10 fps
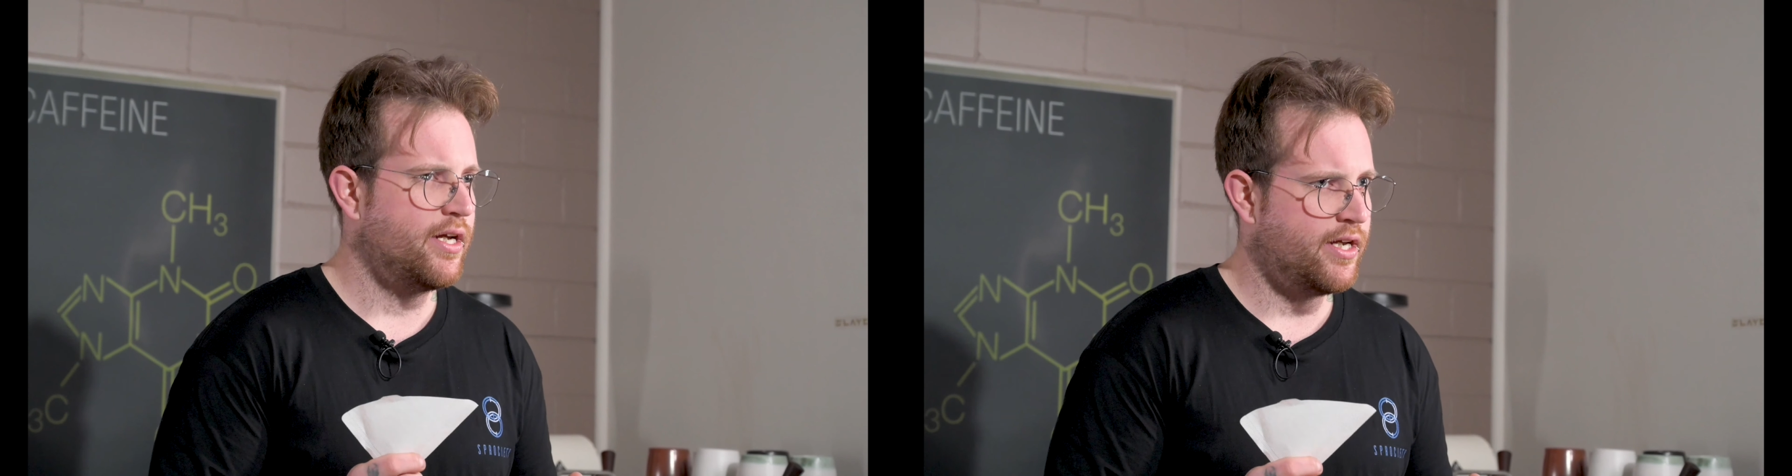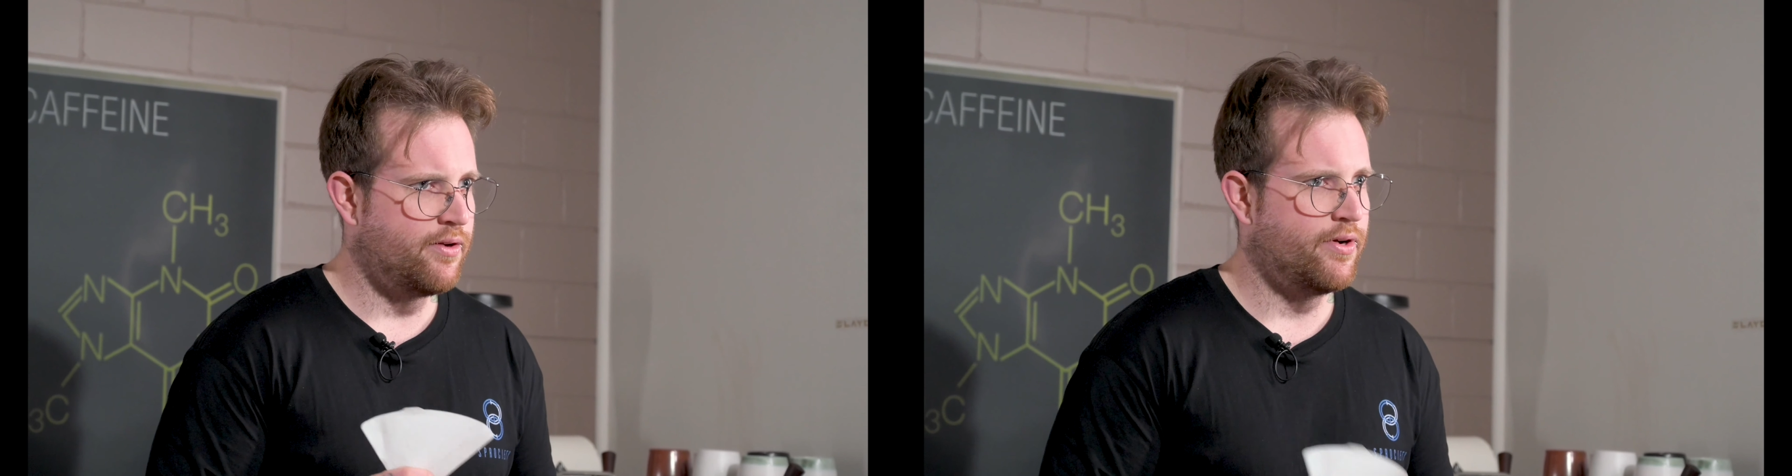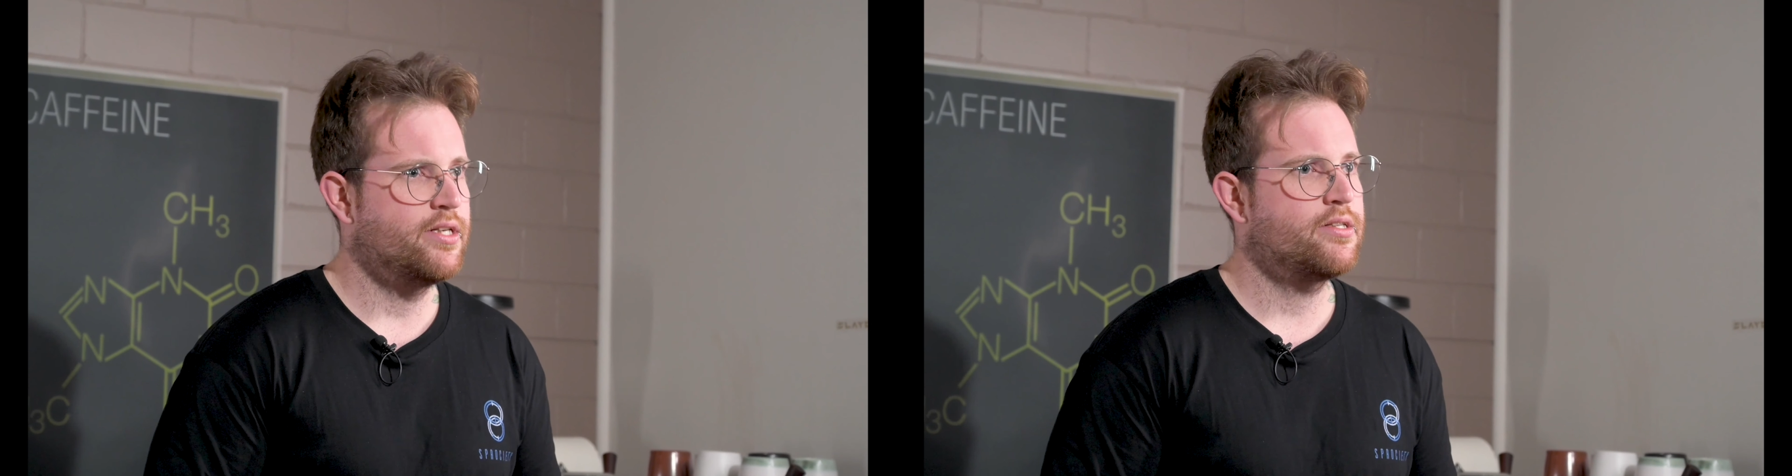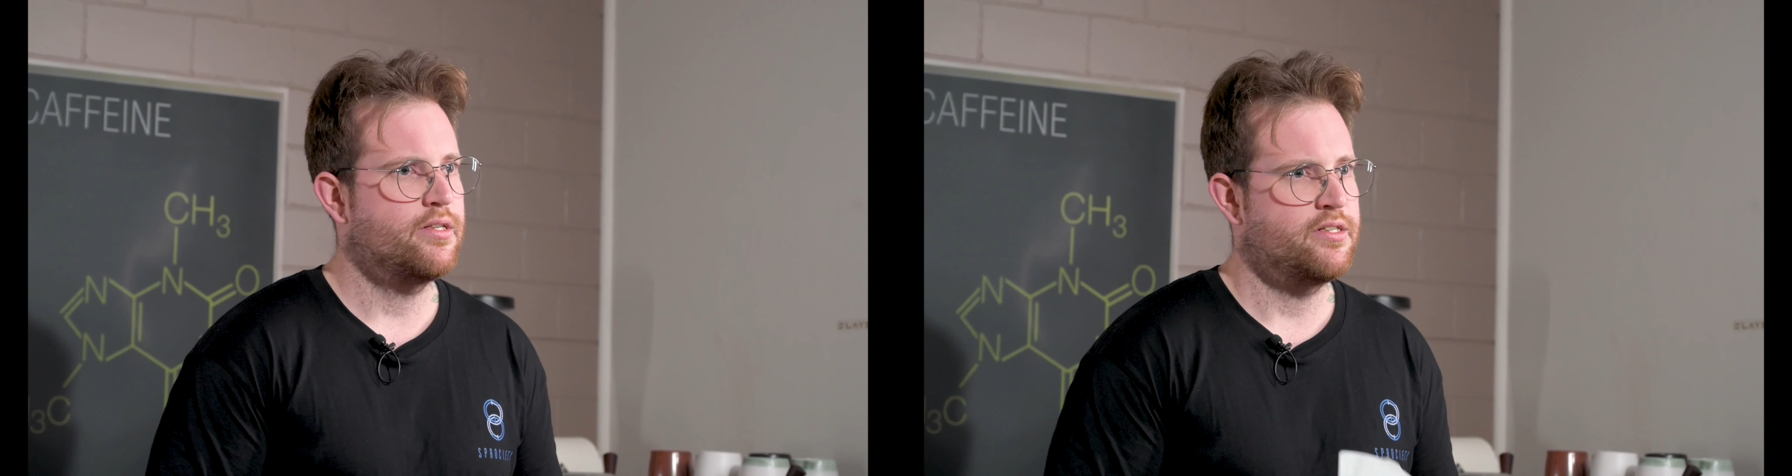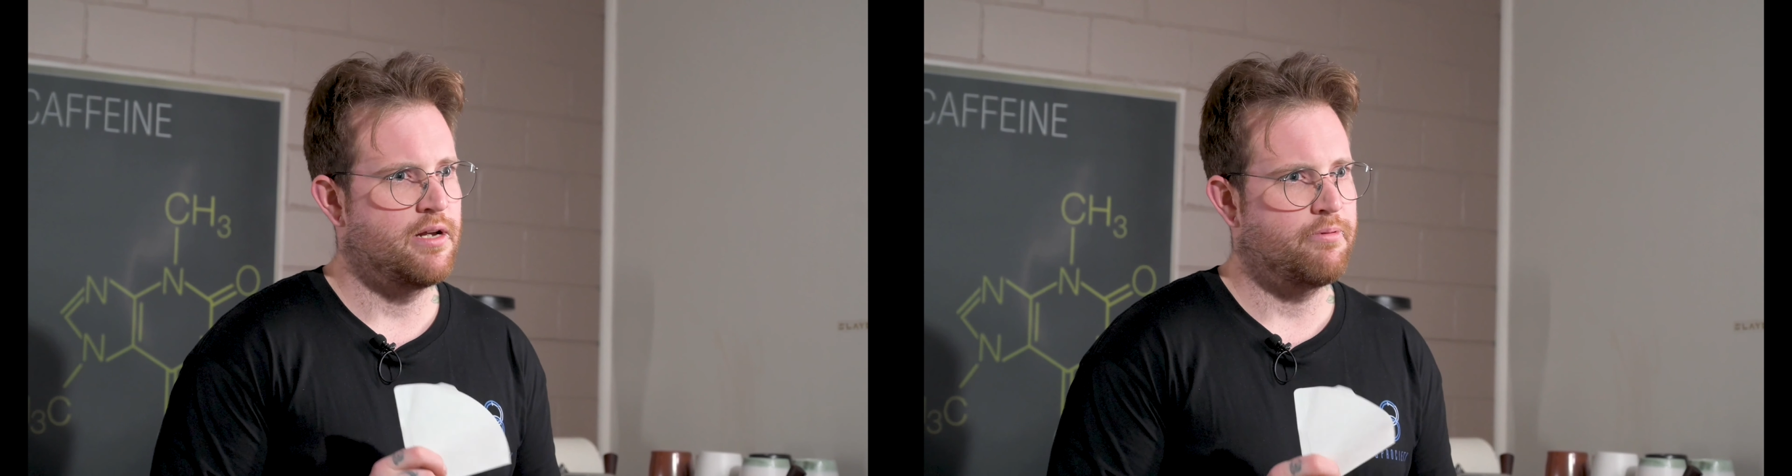Anyways,
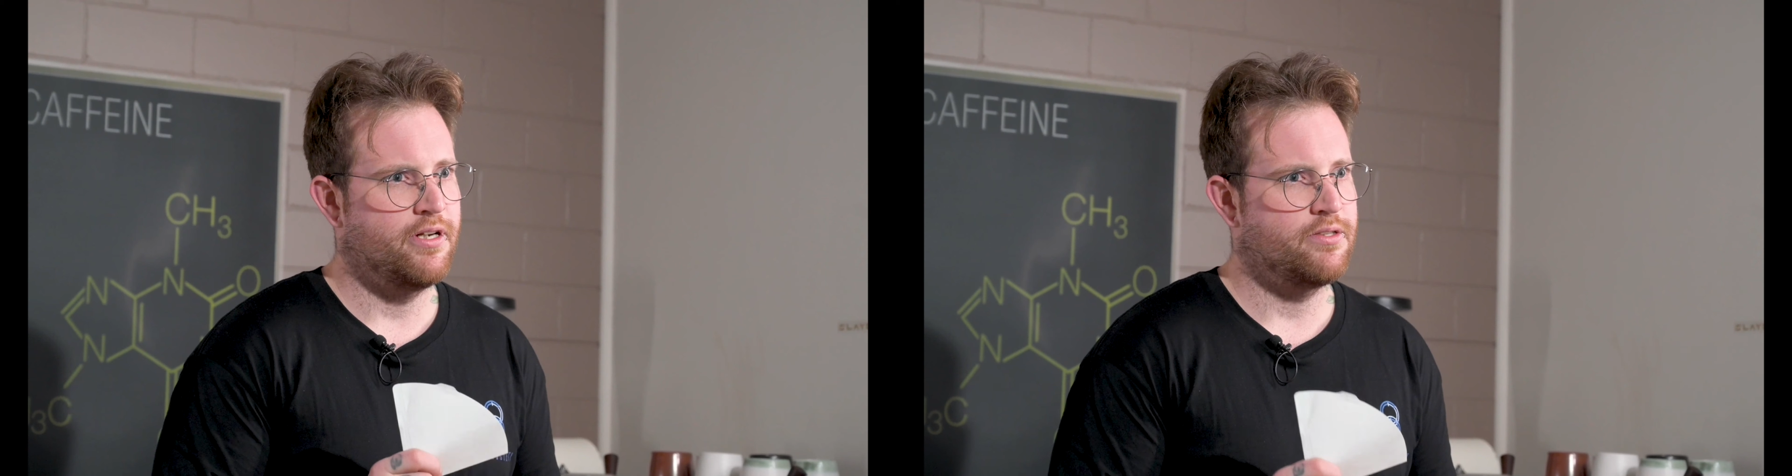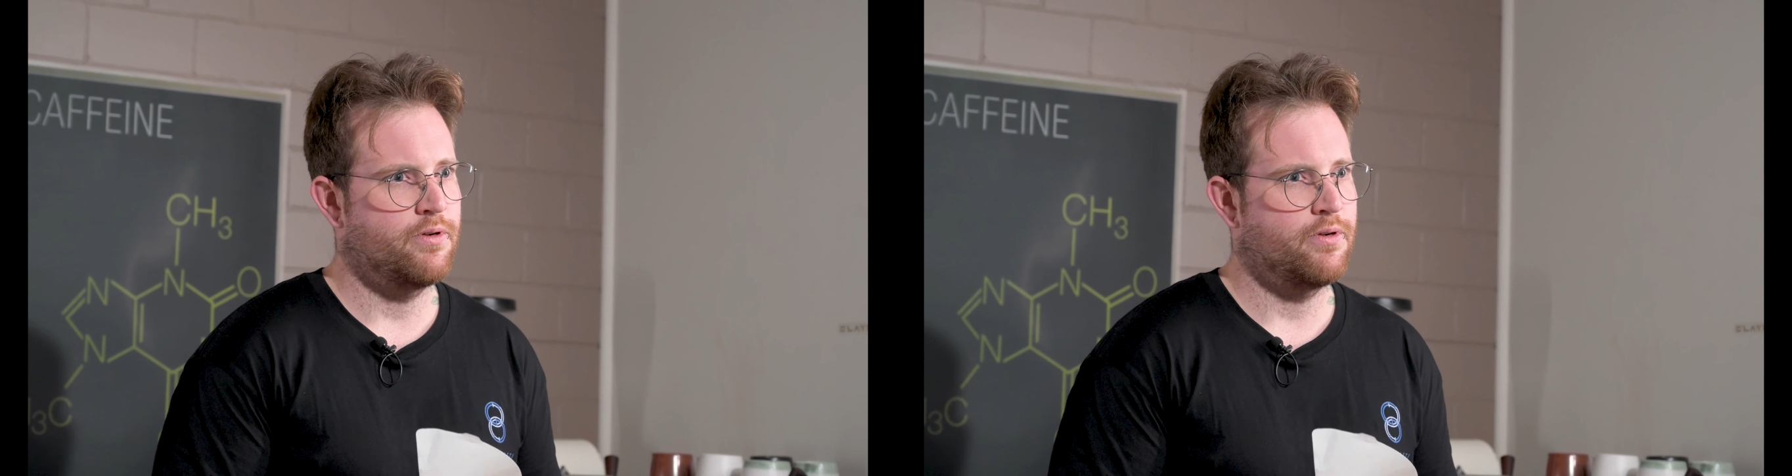the Japanese